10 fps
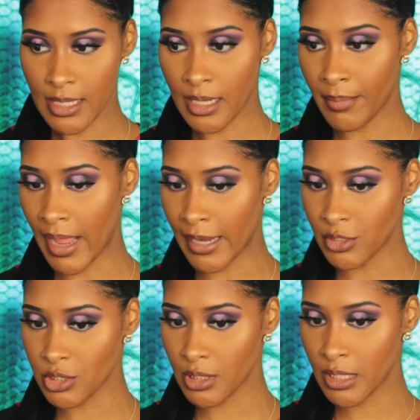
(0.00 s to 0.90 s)
Like, I'm
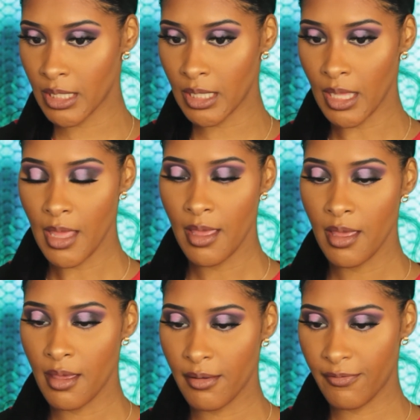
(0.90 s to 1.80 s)
actually
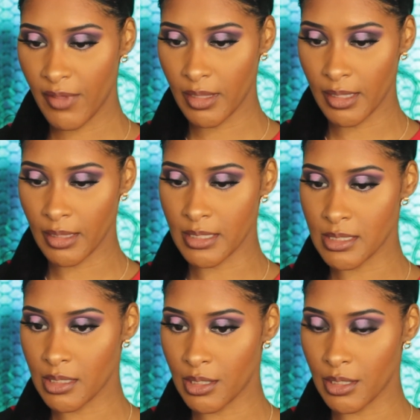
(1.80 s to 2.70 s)
feeling
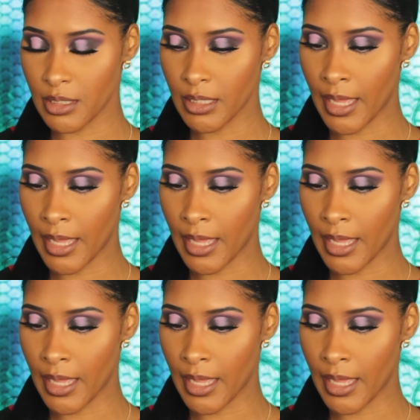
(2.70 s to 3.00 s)
this look.